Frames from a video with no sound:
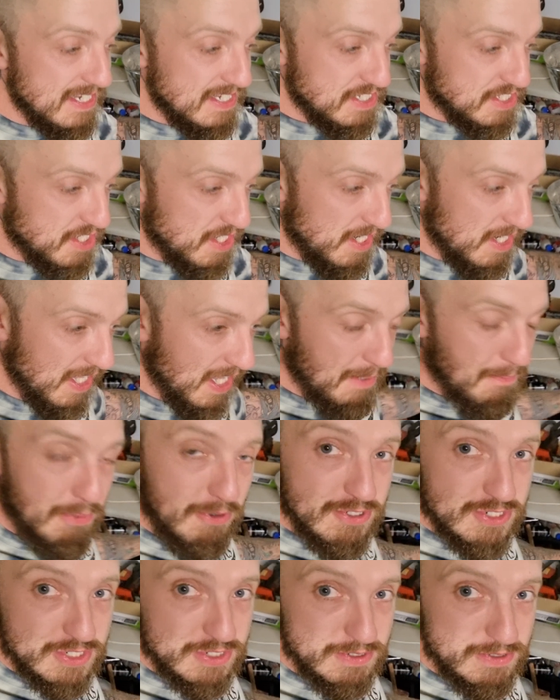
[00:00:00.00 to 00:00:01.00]
is going to get
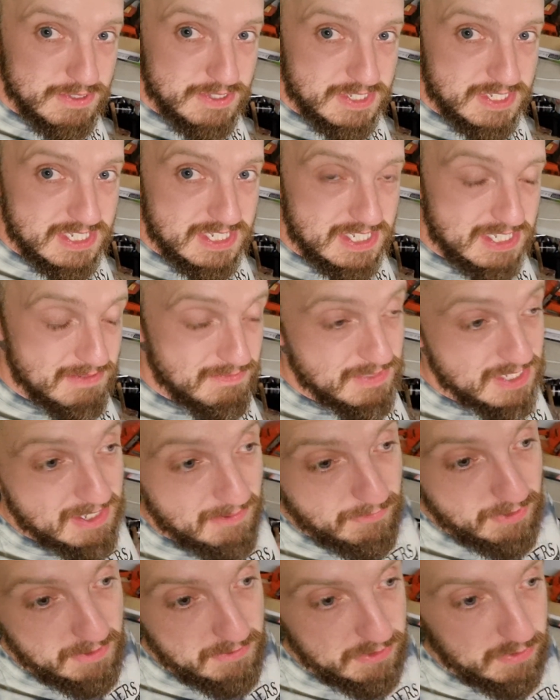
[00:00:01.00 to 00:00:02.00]
pushed through the system.
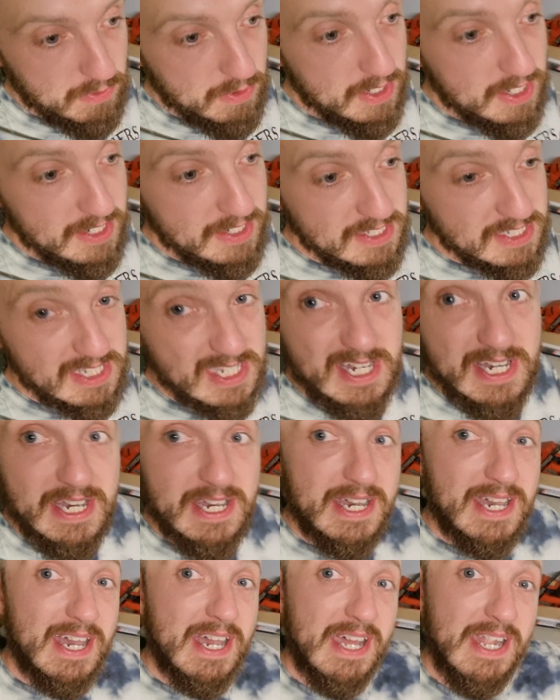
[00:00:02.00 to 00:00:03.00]
Sometimes it works,
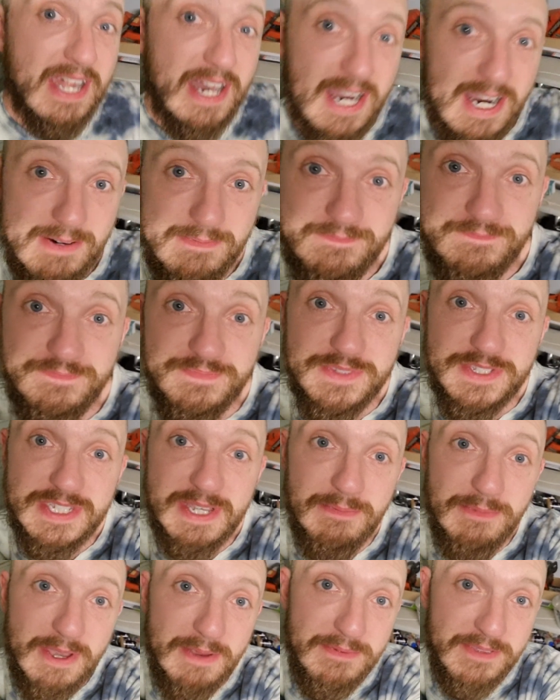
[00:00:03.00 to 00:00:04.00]
and
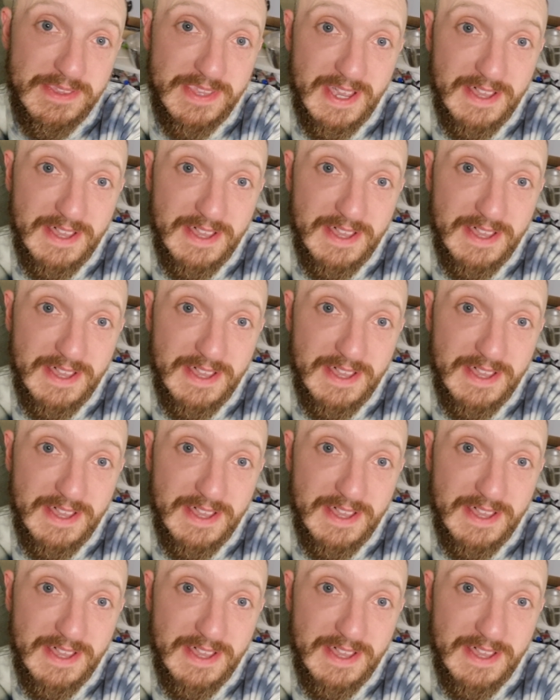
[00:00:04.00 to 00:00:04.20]
sometimes